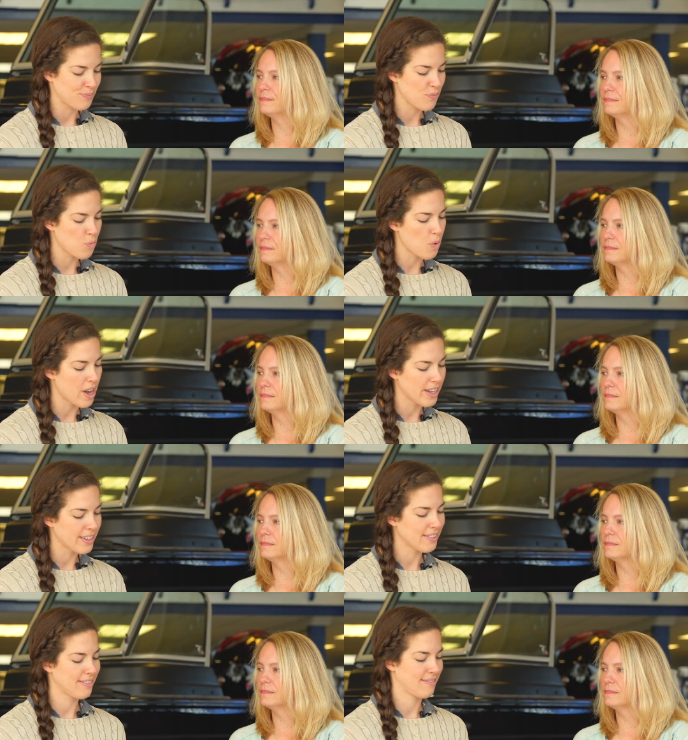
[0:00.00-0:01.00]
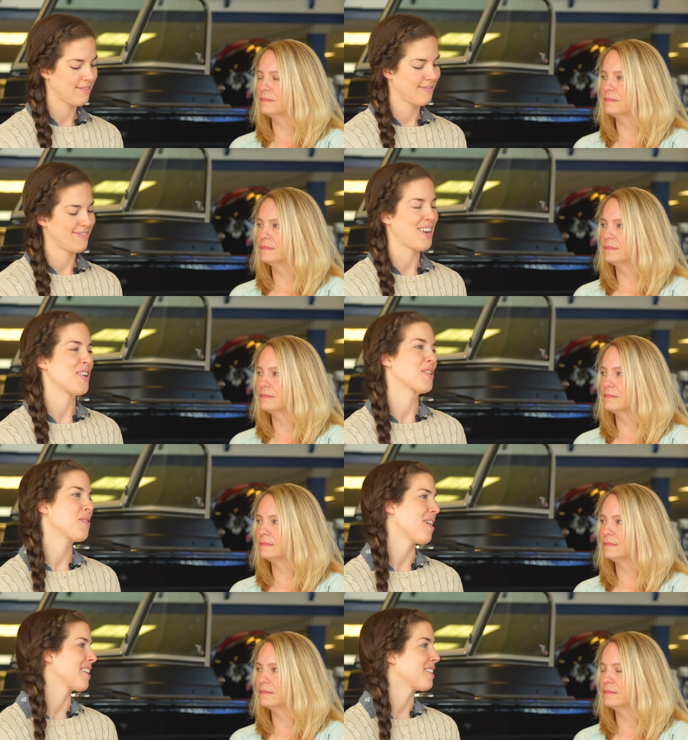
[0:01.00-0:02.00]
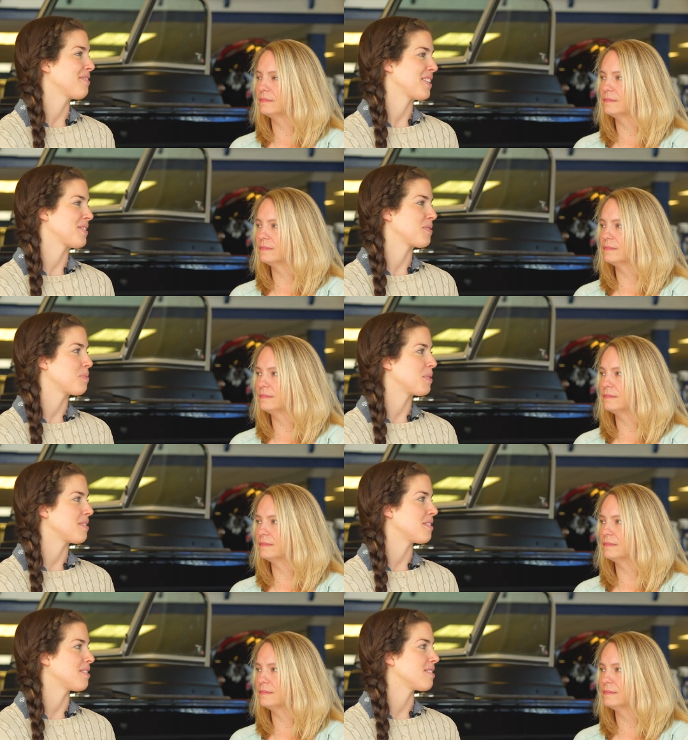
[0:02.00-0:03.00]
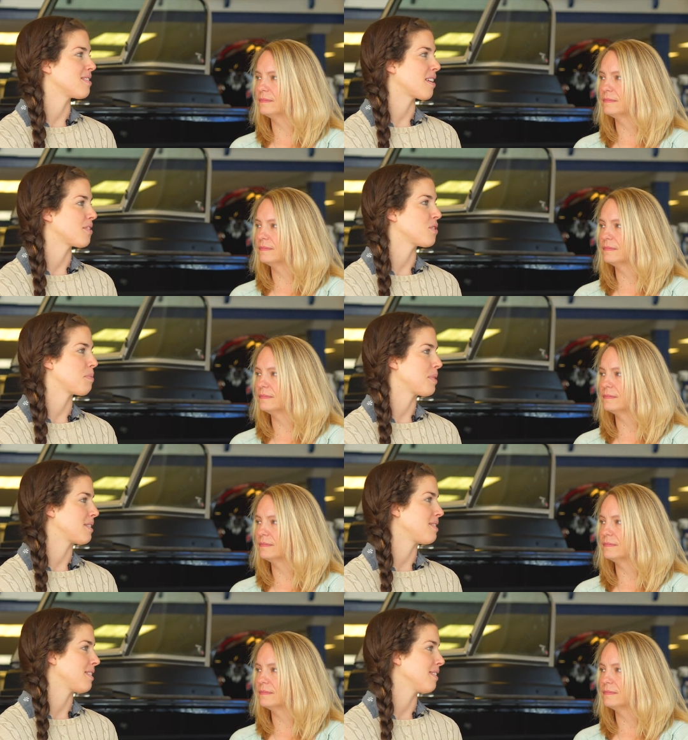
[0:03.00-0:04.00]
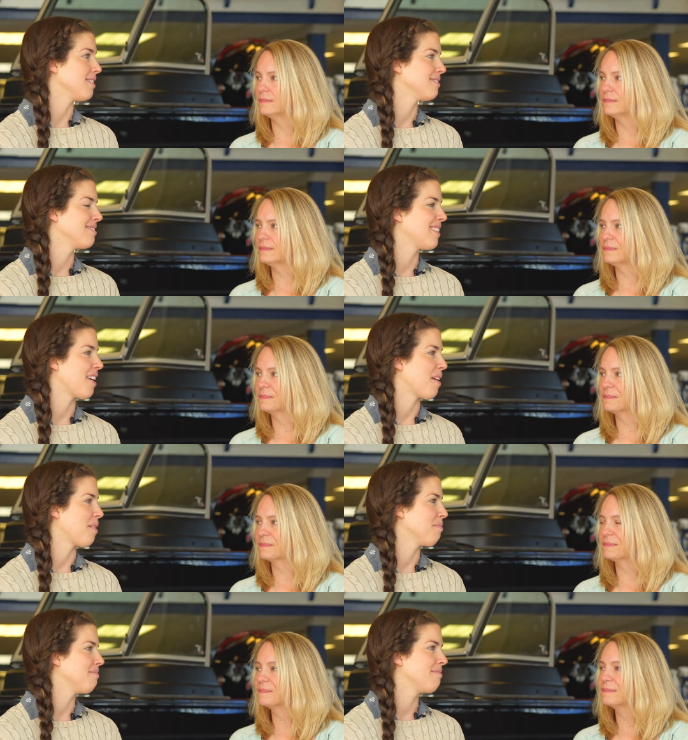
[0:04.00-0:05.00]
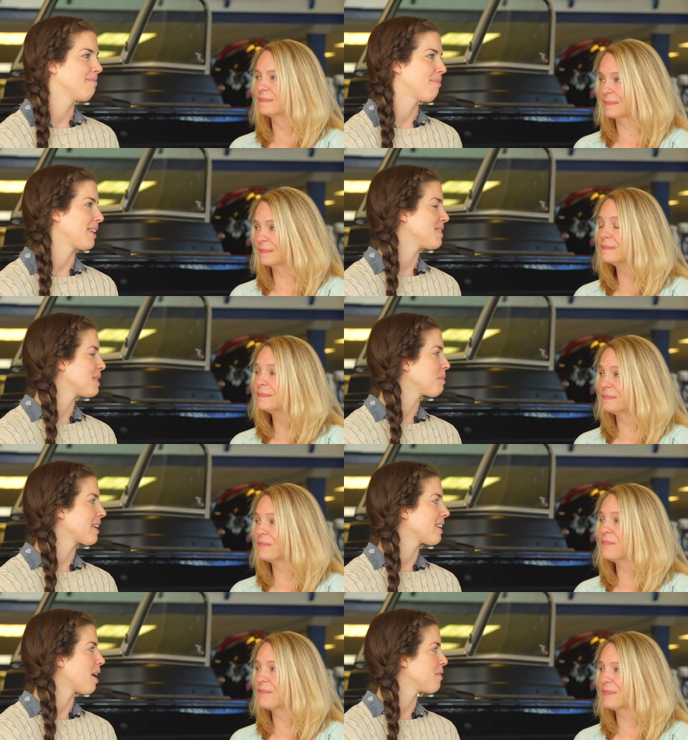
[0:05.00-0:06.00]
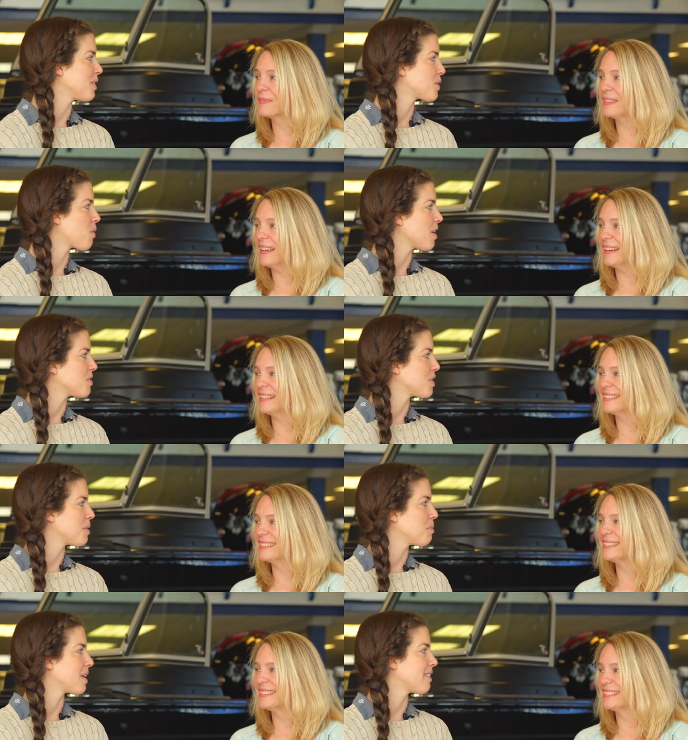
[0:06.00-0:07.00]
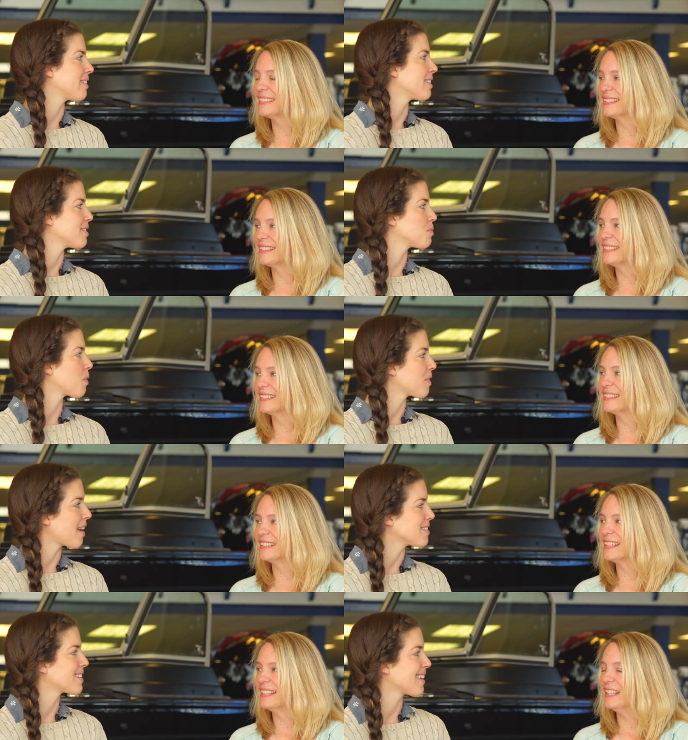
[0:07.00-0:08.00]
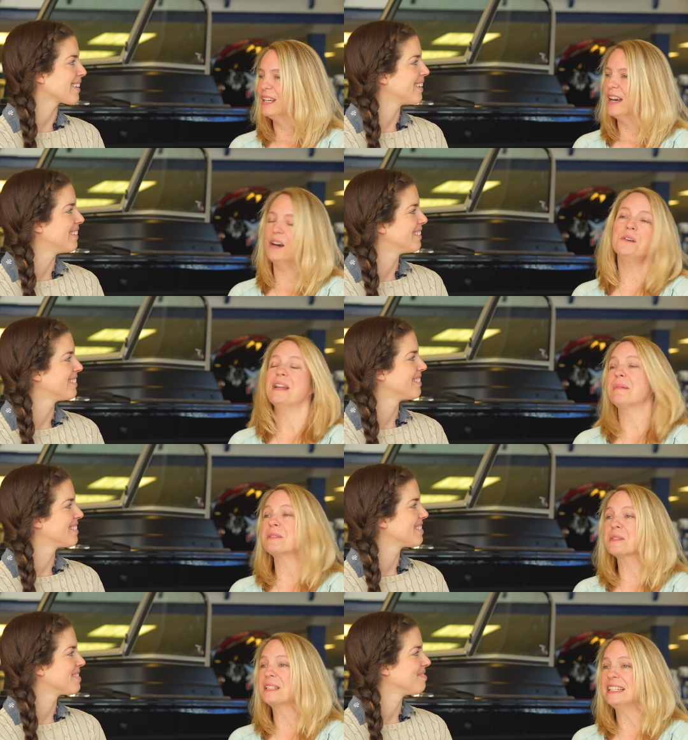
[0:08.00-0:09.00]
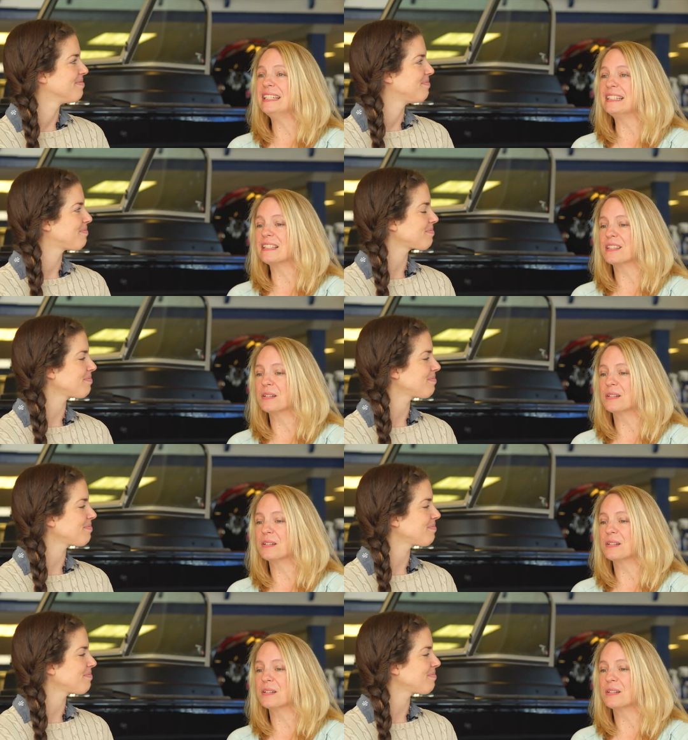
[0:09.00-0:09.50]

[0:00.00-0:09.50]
Speaker 1: Why are aquatic invasive species such a big deal? Might seem like an obvious question, but I think it's worth asking.
Speaker 2: Oh, it absolutely is.